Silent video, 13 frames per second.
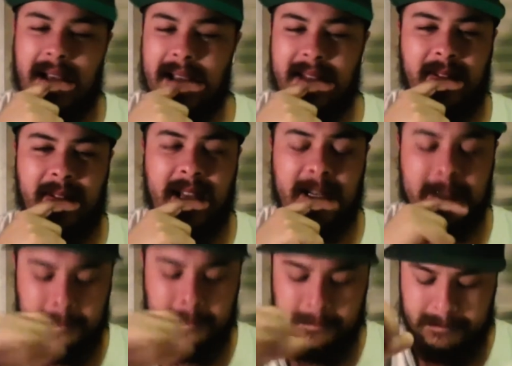In fact,
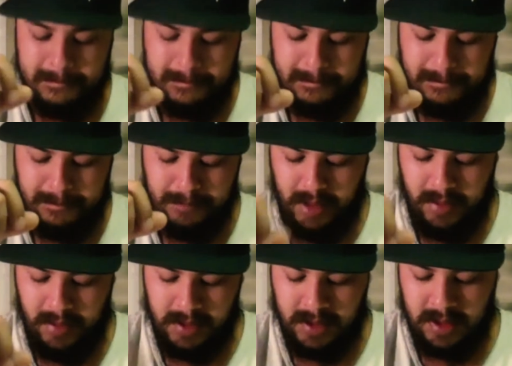it
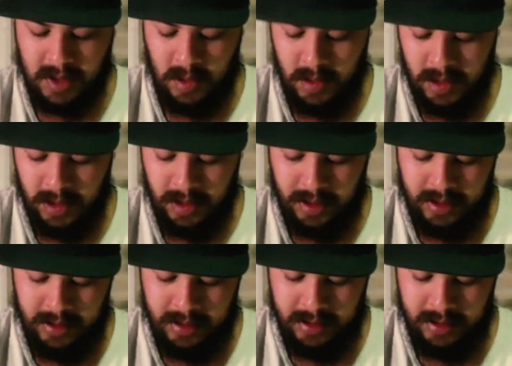was so good